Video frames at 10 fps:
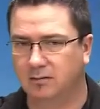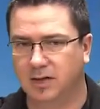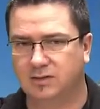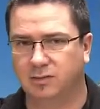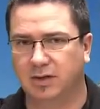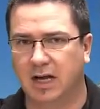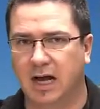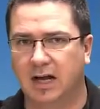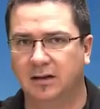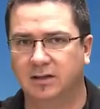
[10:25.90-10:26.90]
It's really
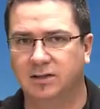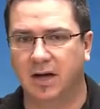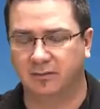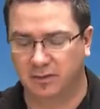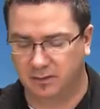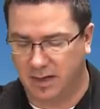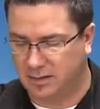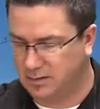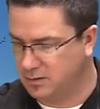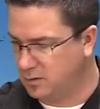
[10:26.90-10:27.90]
odd that you have to do
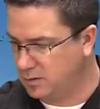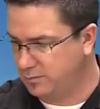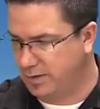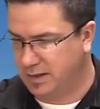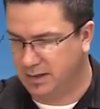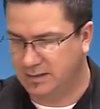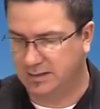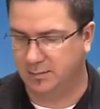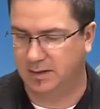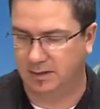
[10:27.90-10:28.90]
that to the cork, but it is
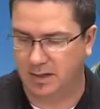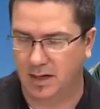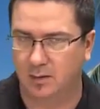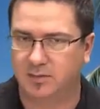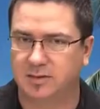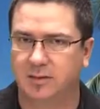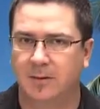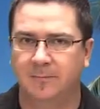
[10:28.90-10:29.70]
something that helps.